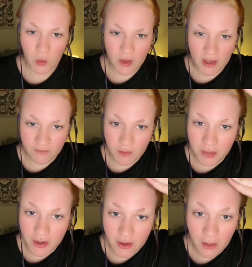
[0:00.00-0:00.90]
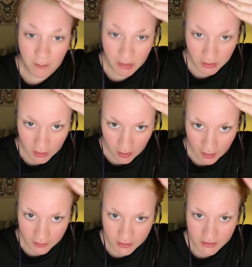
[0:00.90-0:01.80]
if you put it on
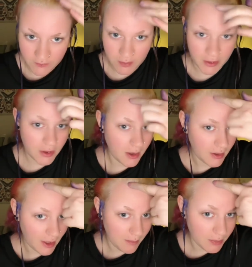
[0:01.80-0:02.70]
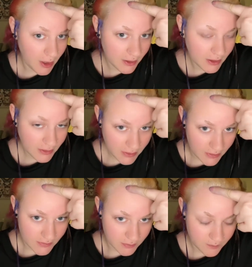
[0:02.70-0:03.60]
blonde. Because if you put it on like a blonde like
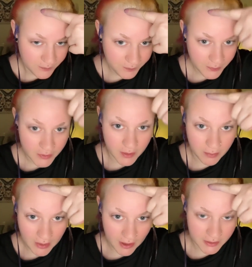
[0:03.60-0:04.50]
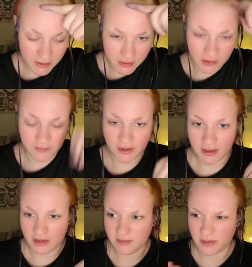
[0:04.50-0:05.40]
this, the brown can turn
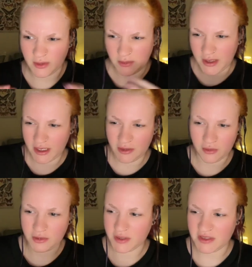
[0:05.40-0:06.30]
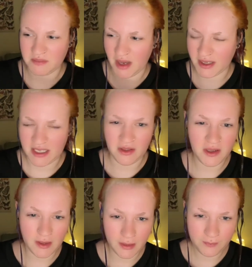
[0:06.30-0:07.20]
very green or just mucky
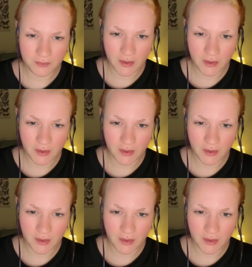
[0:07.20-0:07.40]
looking.